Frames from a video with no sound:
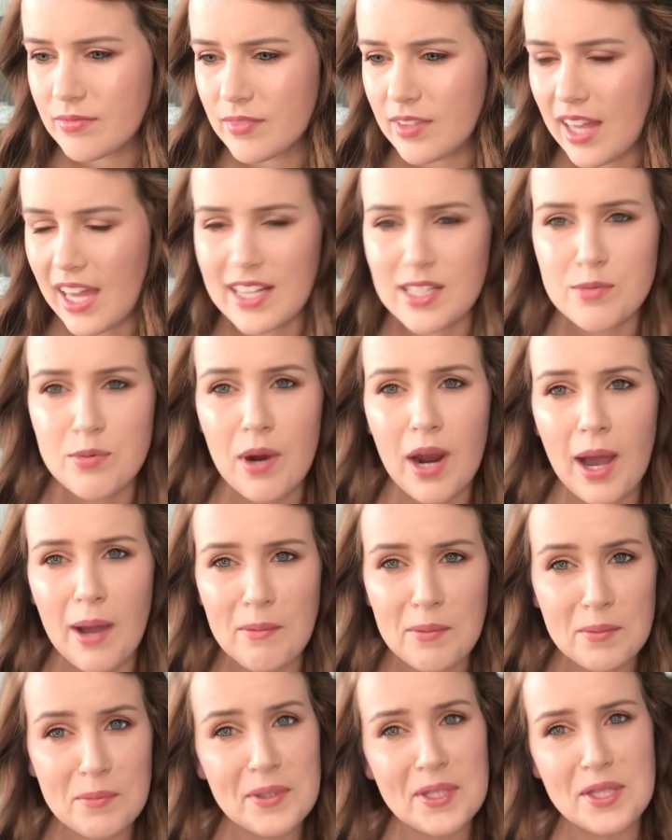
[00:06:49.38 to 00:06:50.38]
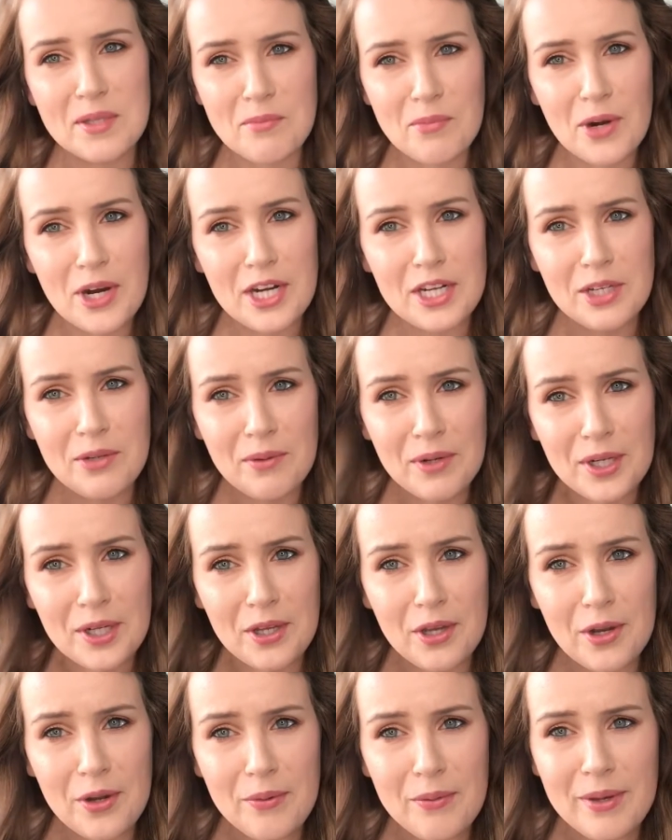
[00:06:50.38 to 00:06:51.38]
that's probably the brand you want to
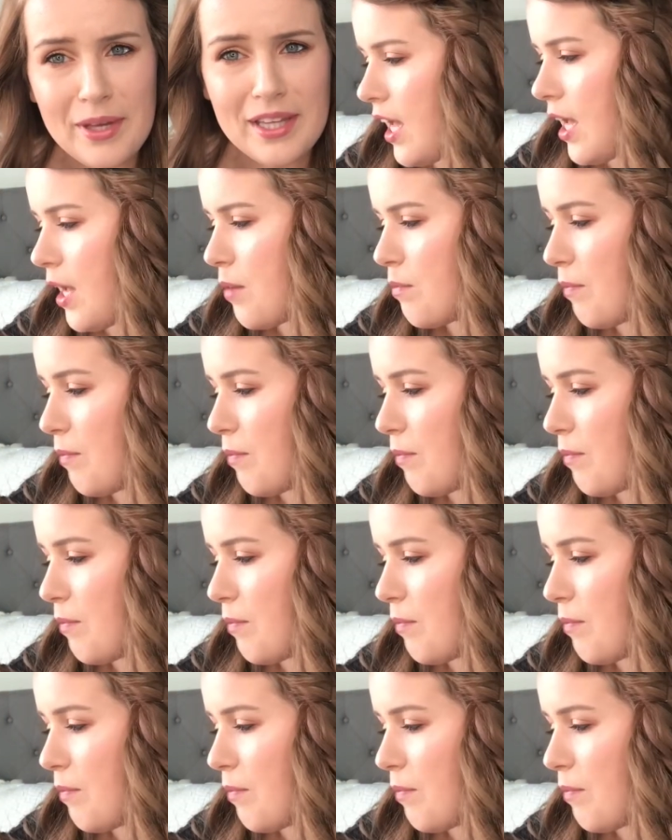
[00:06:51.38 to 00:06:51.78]
go with.